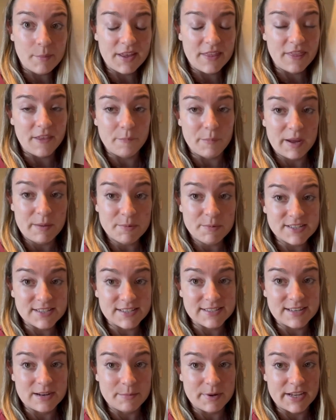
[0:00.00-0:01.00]
The paper
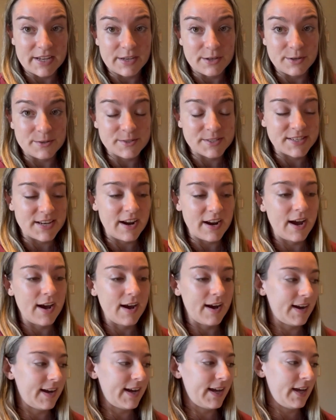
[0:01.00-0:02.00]
system I used,
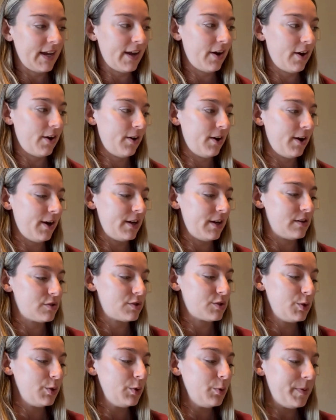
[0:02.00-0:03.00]
on
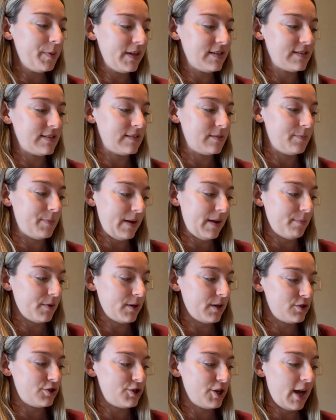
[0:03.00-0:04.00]
2 pieces of
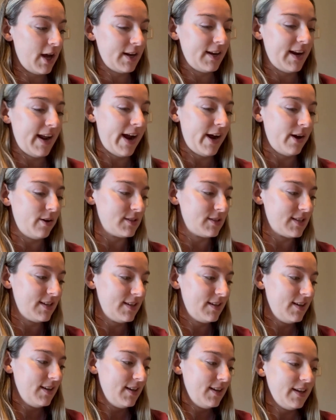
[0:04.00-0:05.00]
paper, jotted out
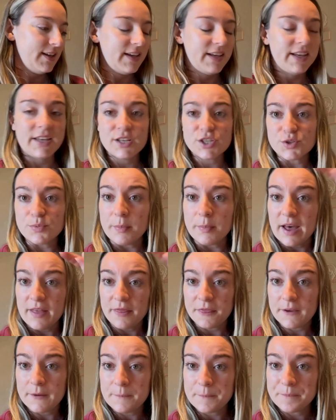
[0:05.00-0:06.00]
each
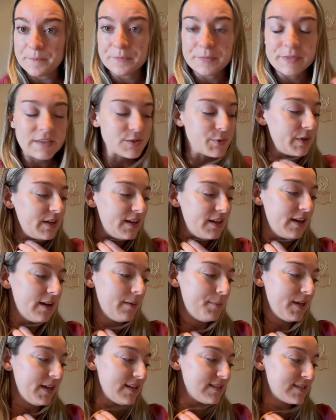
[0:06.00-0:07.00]
month. So it ended up
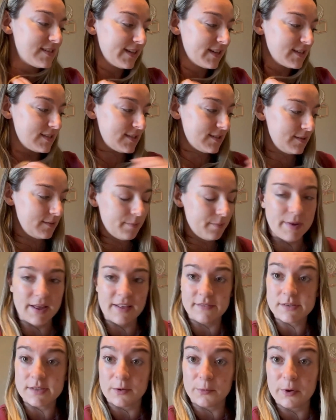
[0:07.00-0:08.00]
being 6
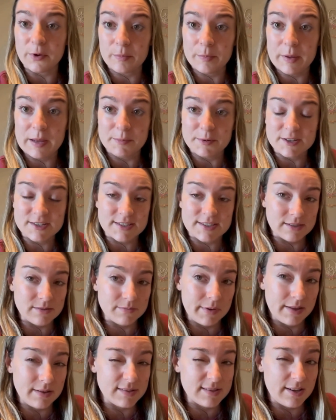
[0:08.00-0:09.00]
months on one paper, 6
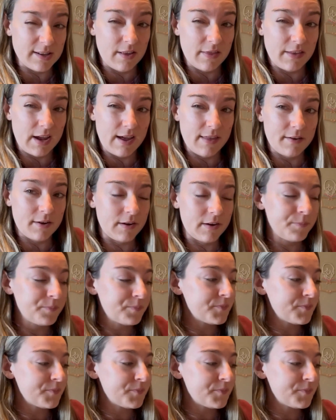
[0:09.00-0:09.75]
months on the other,